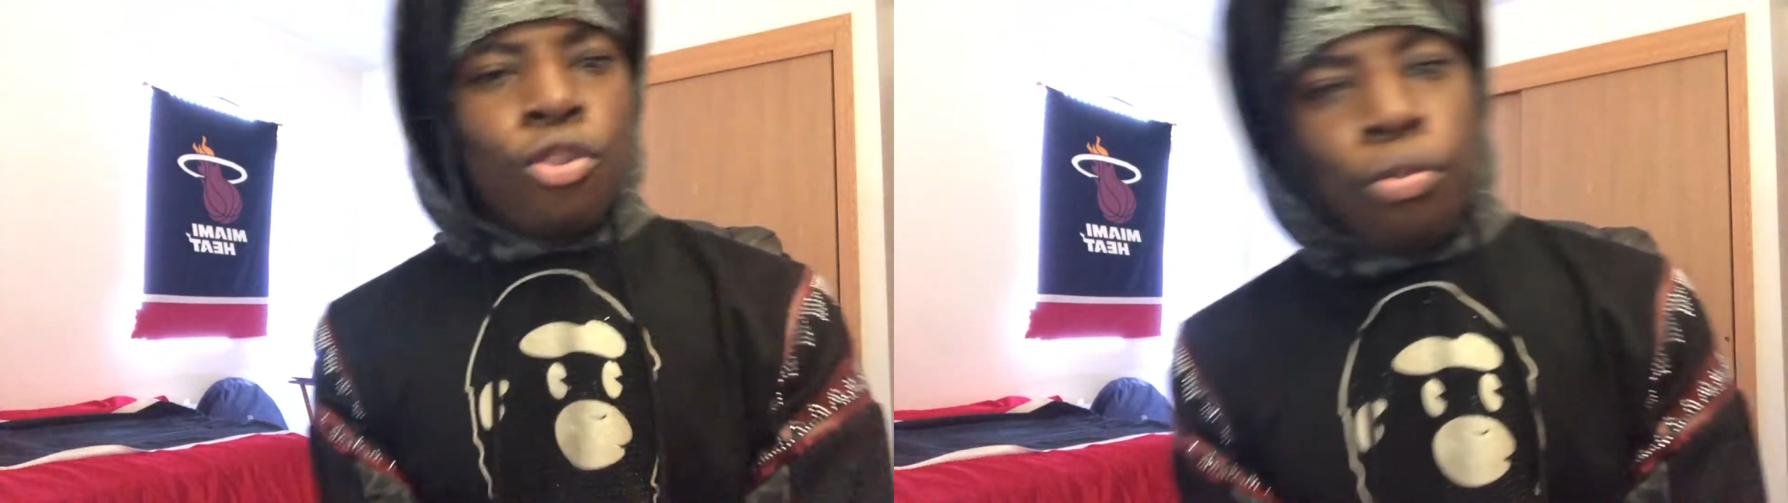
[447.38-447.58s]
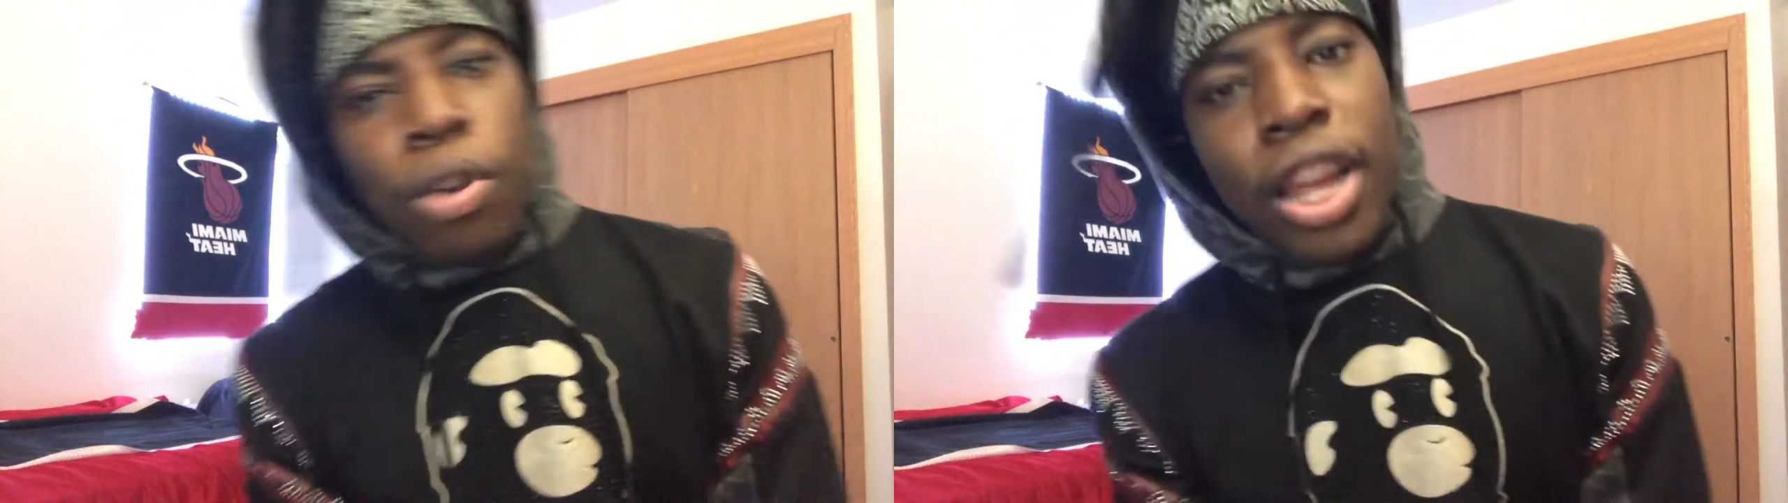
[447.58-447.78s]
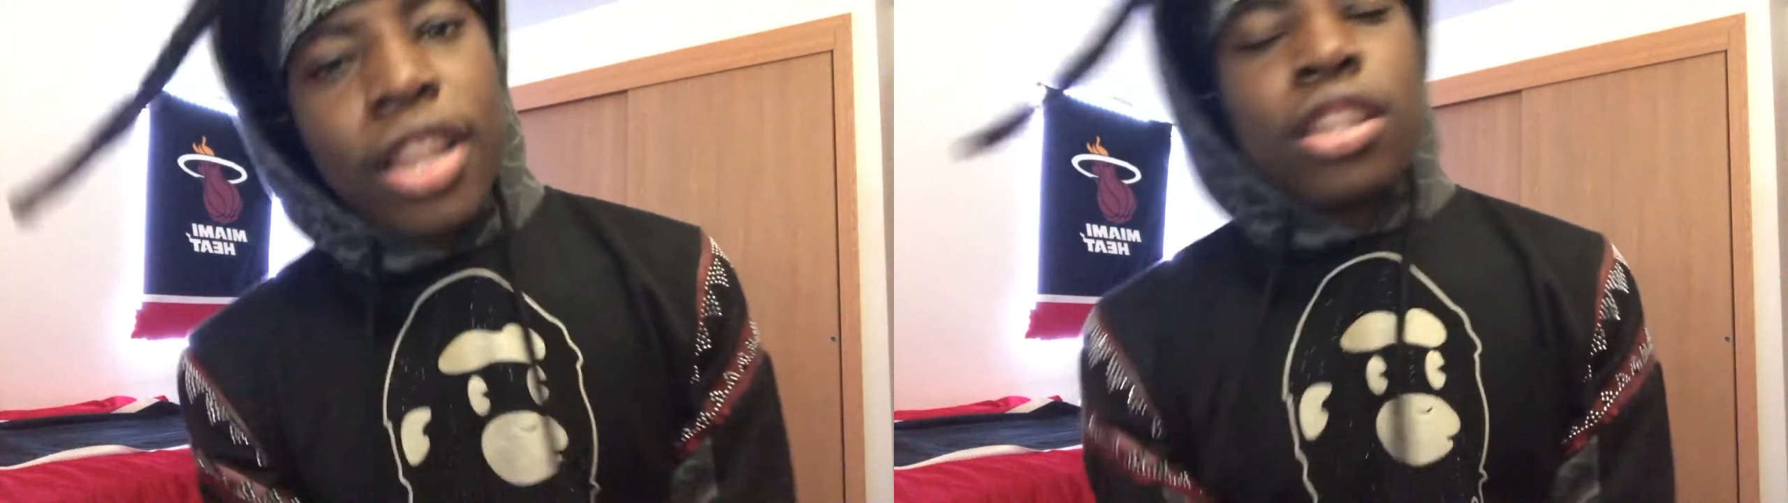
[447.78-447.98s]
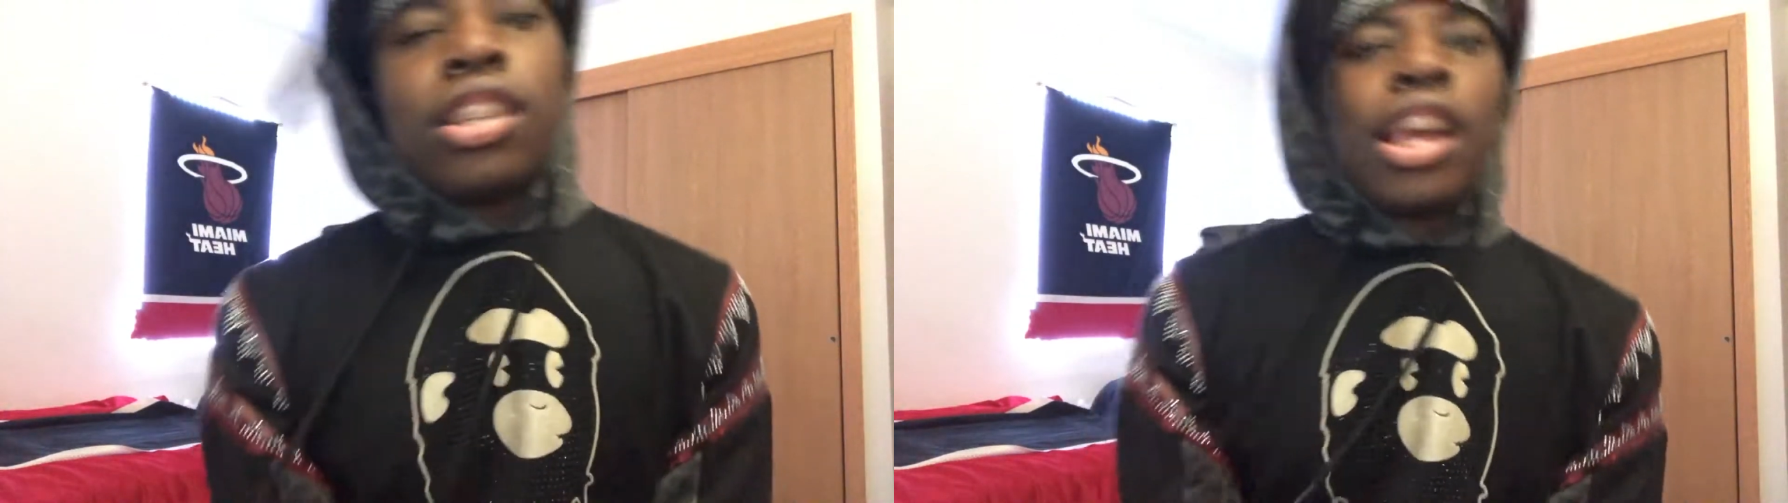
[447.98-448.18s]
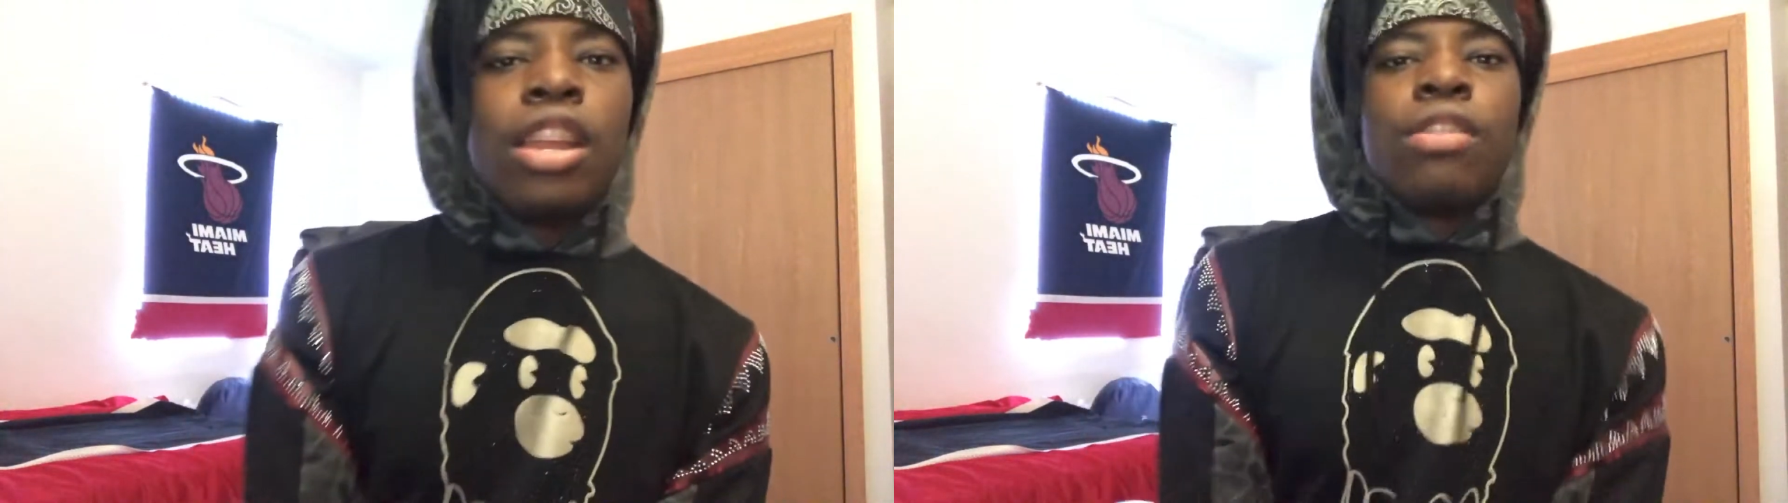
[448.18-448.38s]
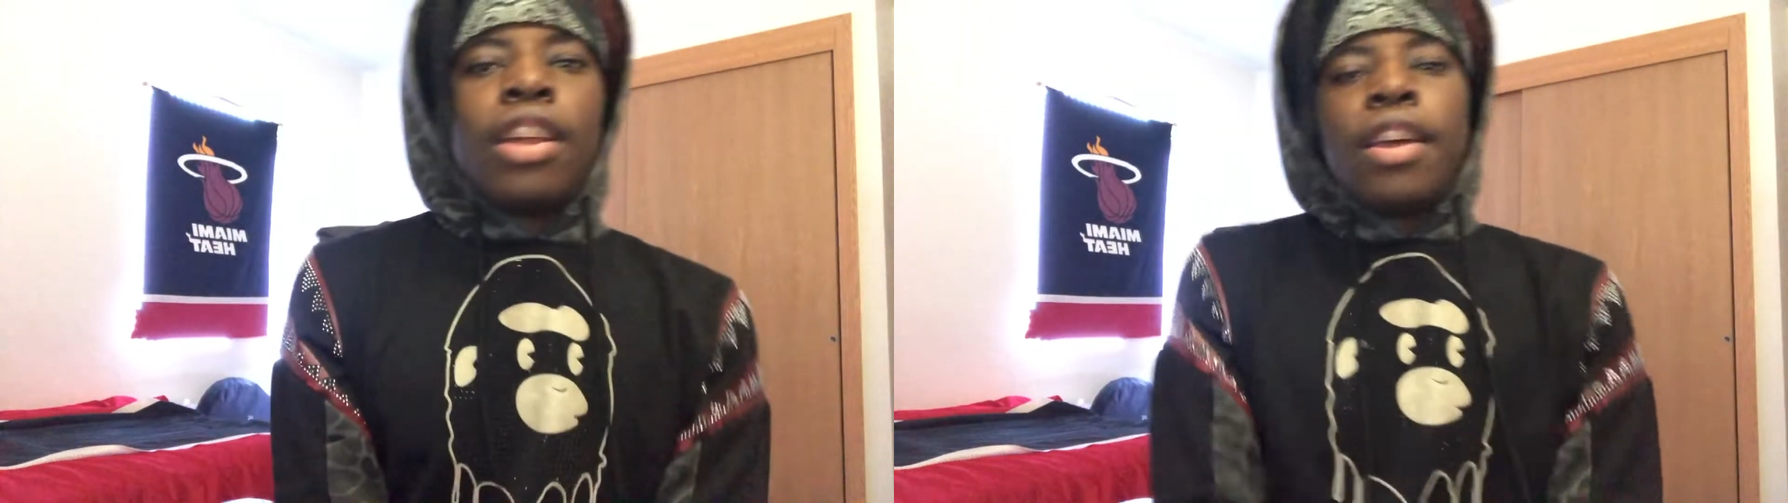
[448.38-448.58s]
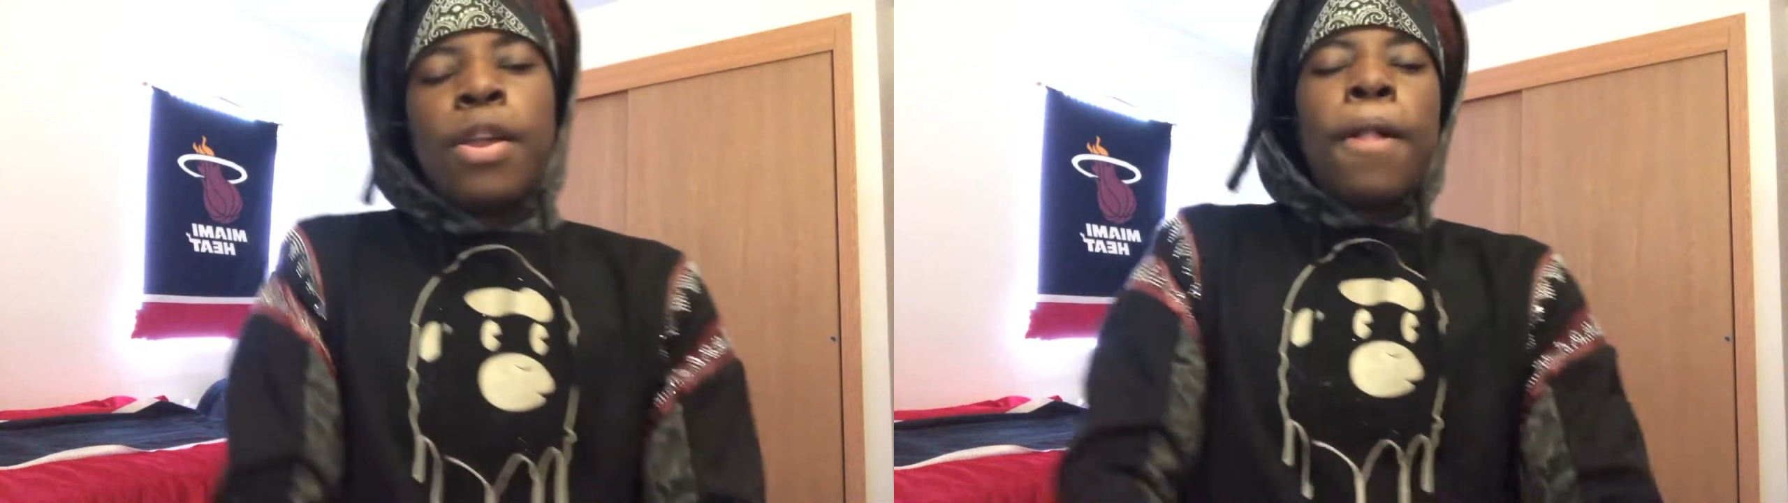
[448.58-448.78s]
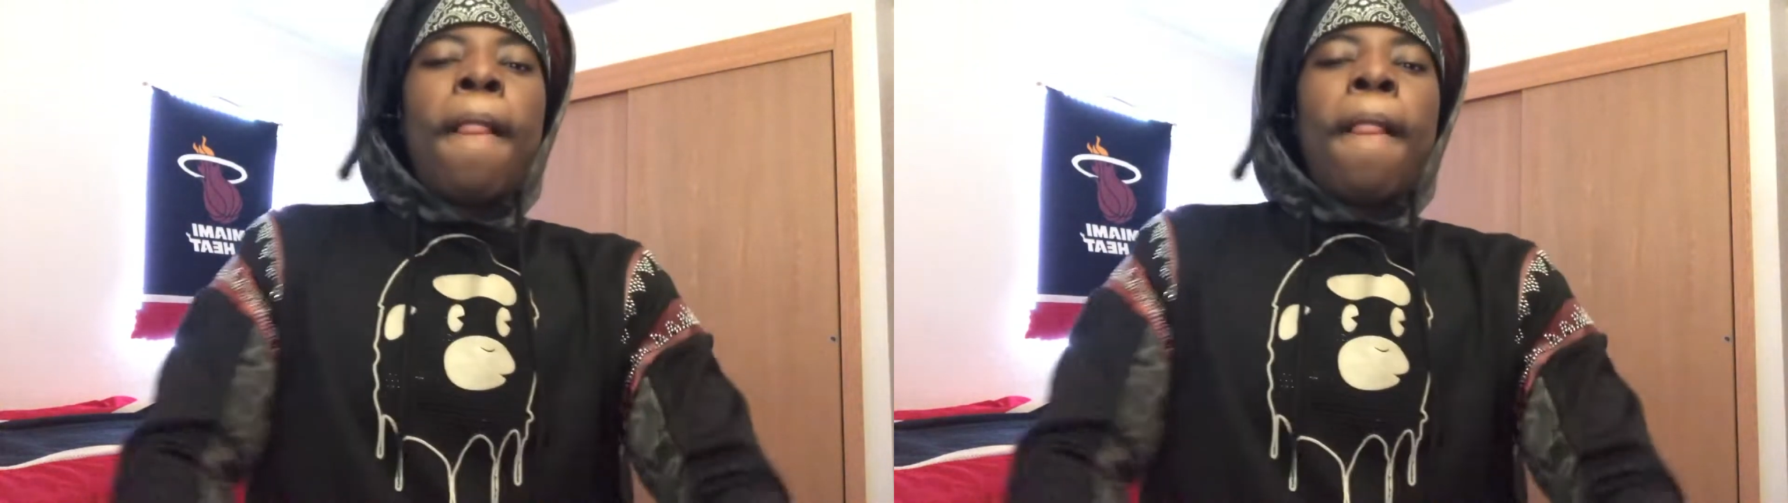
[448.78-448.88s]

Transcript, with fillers: What? I didn't know that.